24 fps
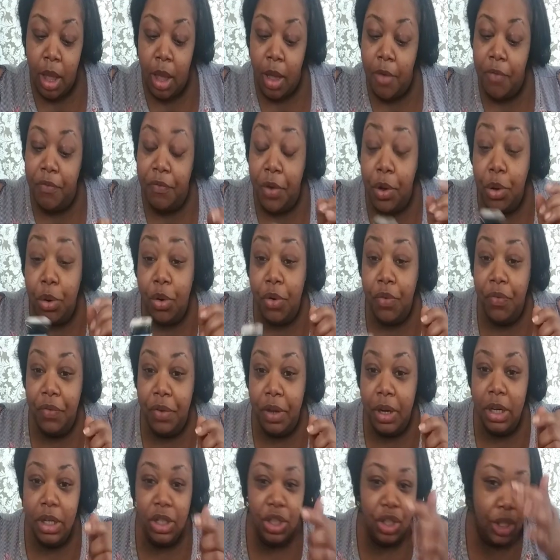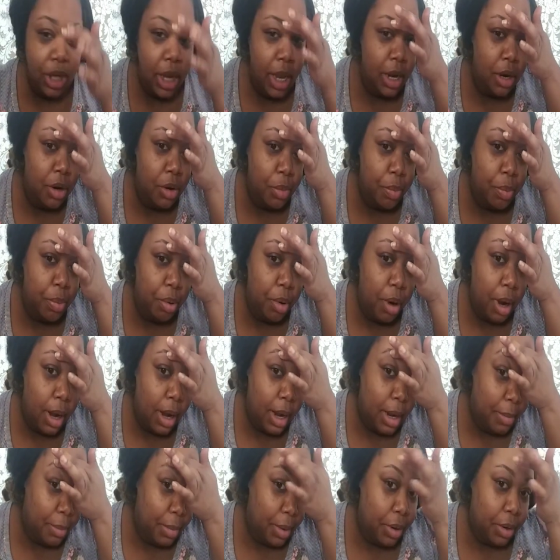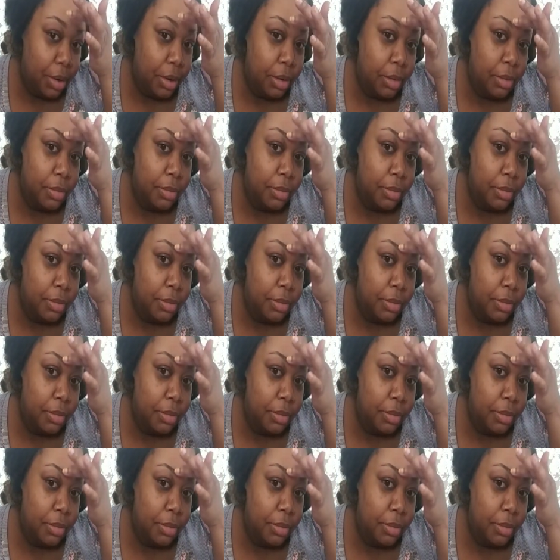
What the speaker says: Photo Finish Shadow Primer.